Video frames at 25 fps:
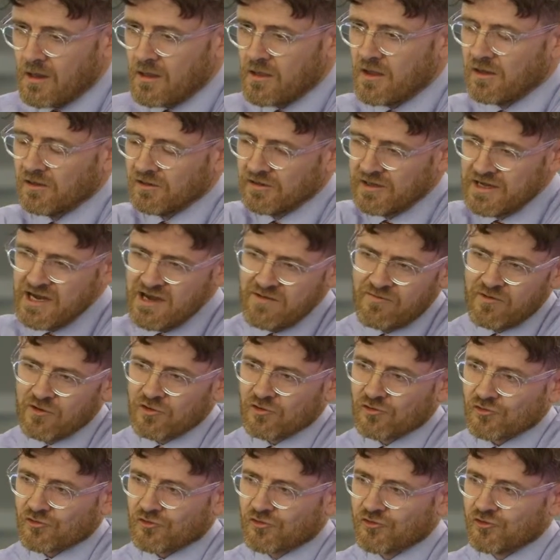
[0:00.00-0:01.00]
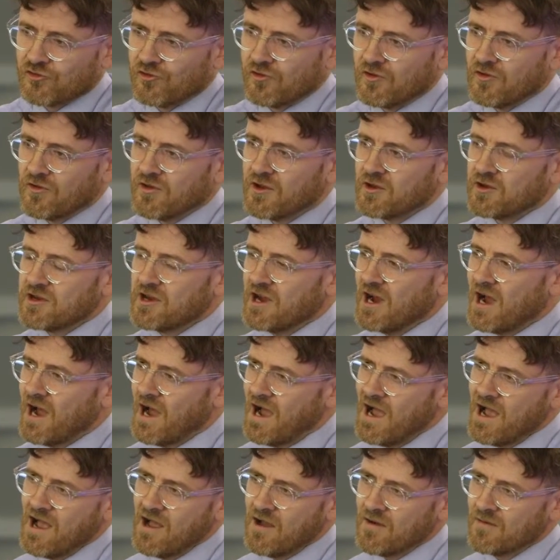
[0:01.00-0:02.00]
The levers that you
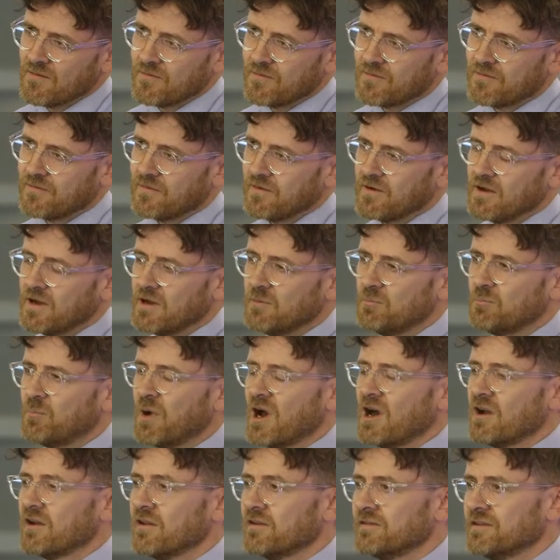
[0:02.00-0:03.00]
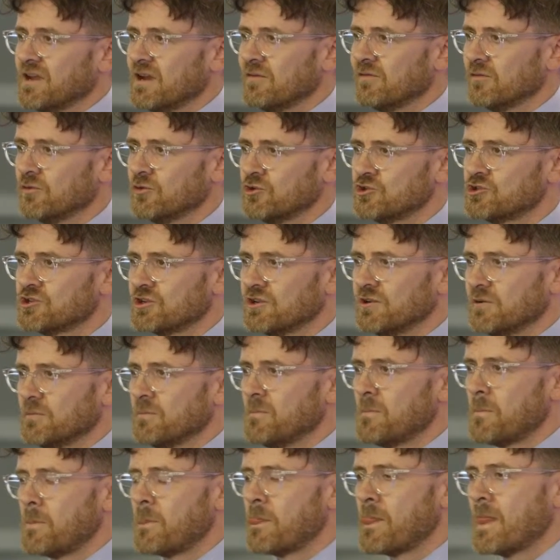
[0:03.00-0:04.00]
have in part of the devolution,
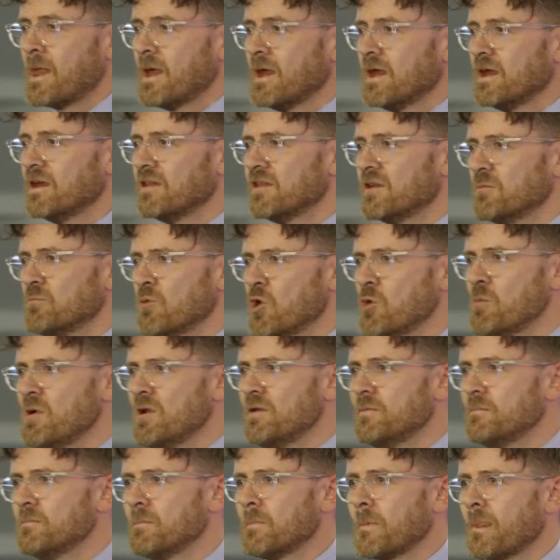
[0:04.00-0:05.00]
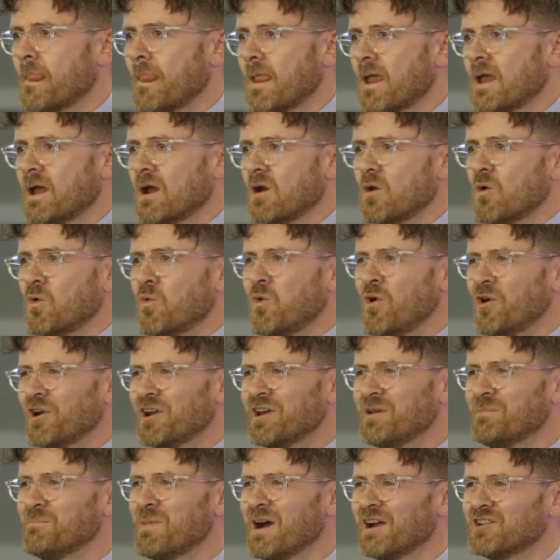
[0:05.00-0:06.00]
at the moment, what
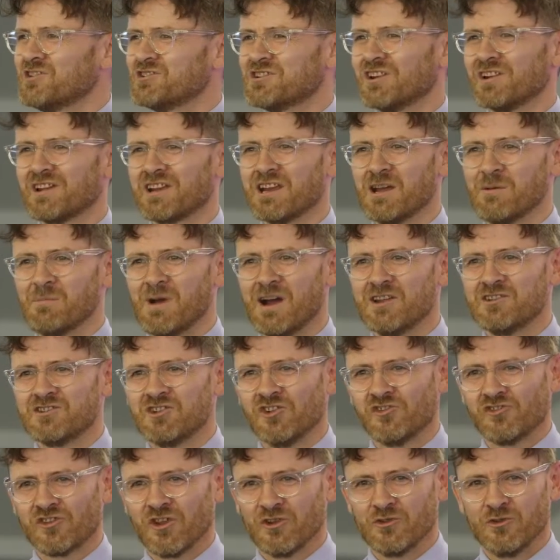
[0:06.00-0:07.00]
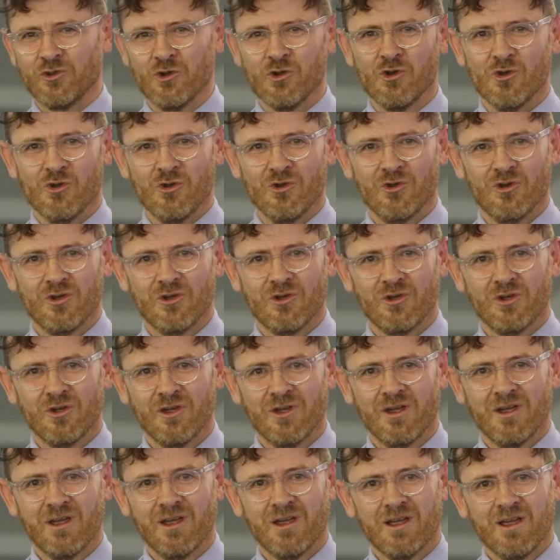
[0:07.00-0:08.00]
can Greater Manchester do
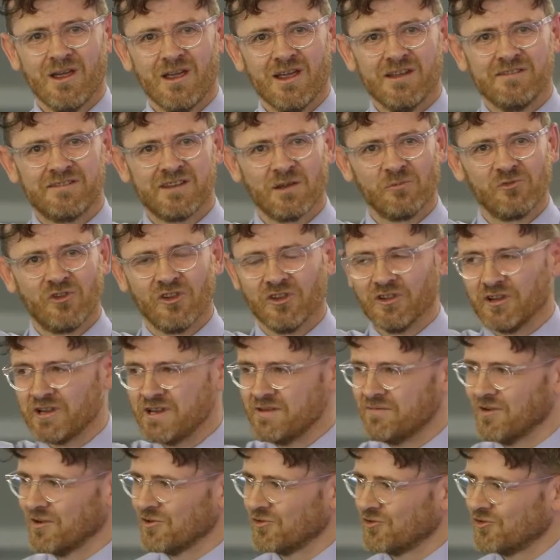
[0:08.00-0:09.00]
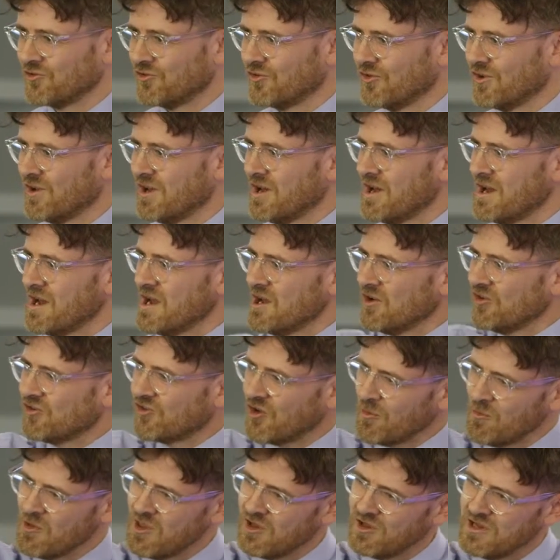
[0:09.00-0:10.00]
in terms of levers?
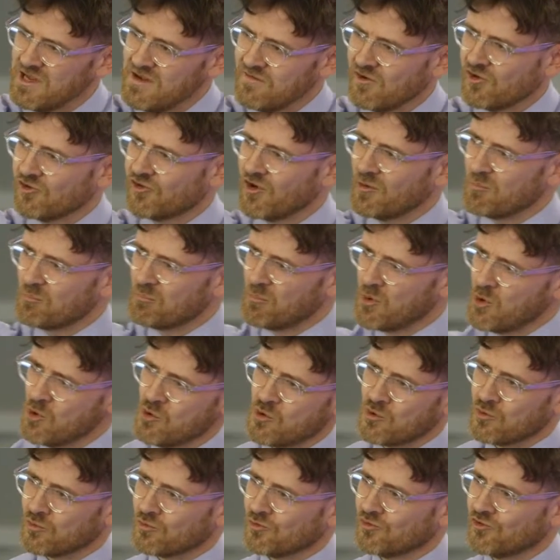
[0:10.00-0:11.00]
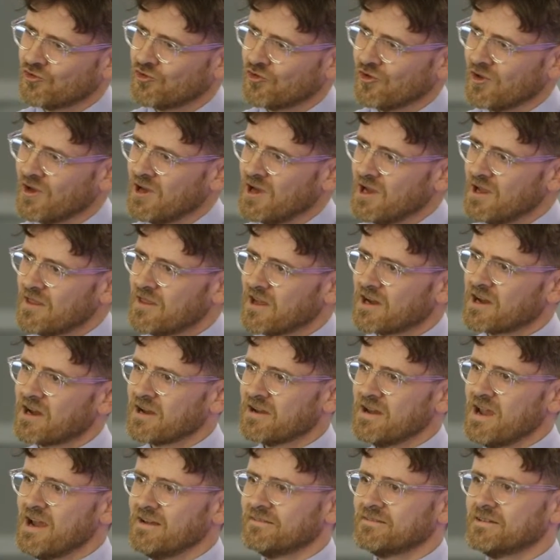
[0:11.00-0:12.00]
Some of the levers it pulls, they're
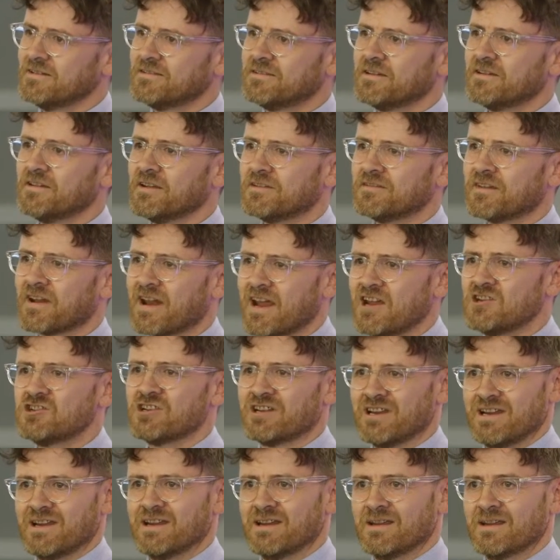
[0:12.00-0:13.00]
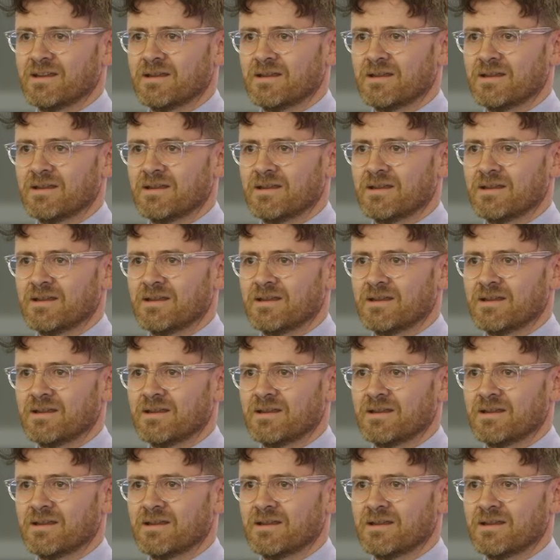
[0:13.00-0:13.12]
connected to the Treasury.